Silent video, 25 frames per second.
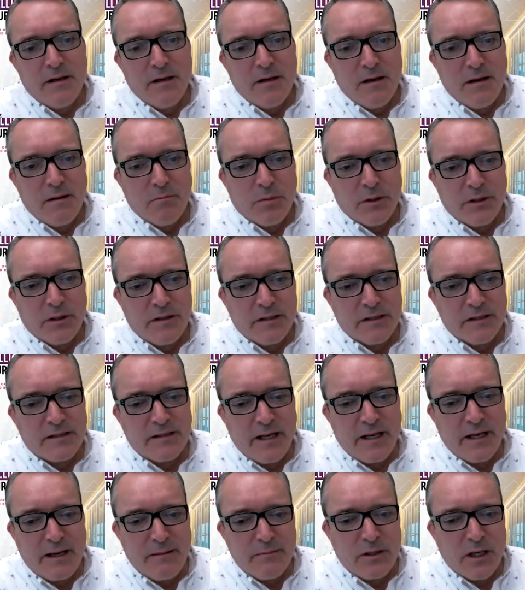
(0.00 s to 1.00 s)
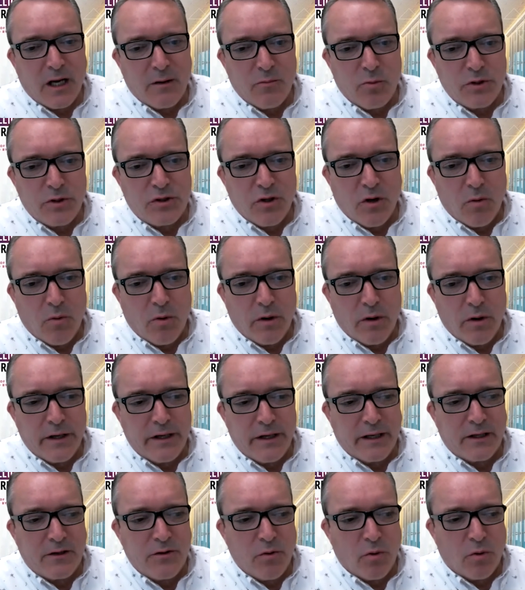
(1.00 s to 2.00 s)
but at the same time, we don't want to
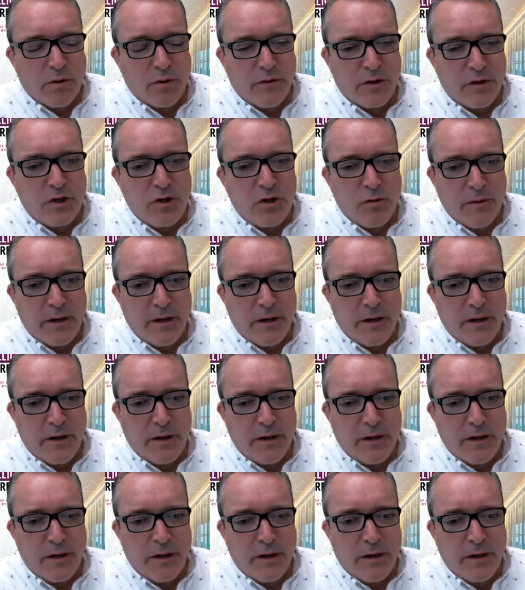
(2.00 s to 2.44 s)
ignore the human